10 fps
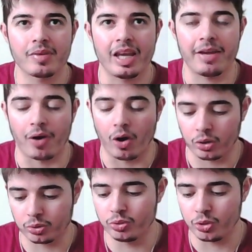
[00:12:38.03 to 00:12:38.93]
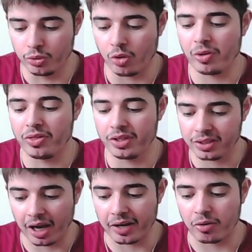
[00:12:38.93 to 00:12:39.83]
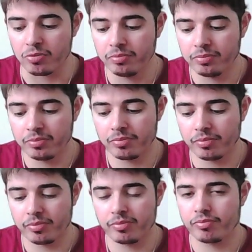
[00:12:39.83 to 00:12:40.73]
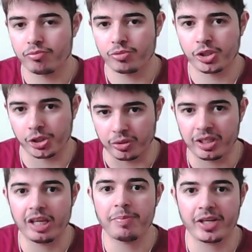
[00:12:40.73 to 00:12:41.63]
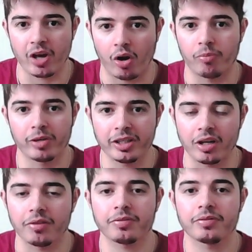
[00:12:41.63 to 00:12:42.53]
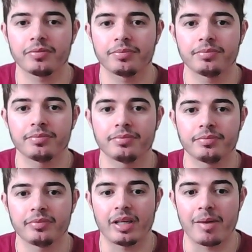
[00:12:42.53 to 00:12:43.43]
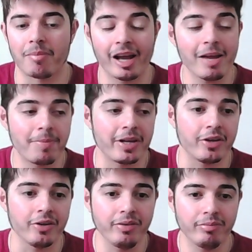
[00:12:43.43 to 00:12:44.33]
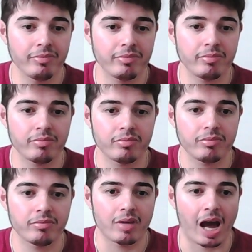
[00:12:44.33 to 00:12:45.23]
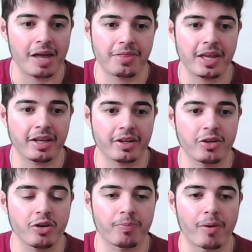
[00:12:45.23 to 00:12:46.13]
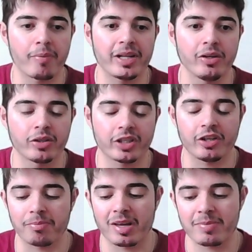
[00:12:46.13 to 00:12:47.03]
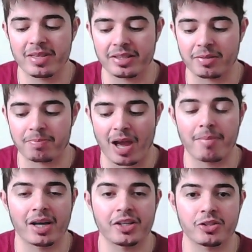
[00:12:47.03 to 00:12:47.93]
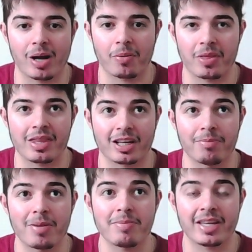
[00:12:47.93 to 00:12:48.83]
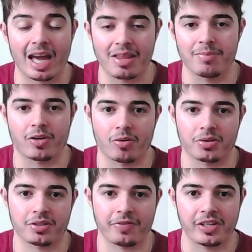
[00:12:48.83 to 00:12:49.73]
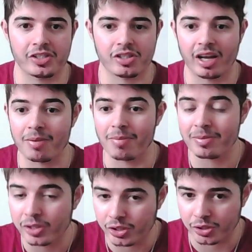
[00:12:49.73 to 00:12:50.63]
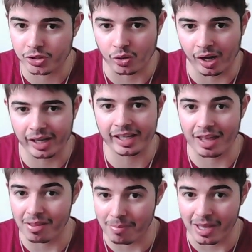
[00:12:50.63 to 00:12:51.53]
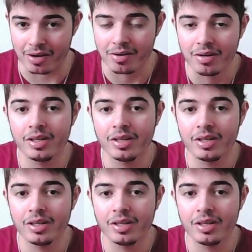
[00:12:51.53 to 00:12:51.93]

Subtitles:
If Arsenal do not win the title, should he be gotten rid of? In my opinion, I think you could probably look at maybe there's a better manager out there that can maybe get them across the finish line, and maybe you should try and get them in.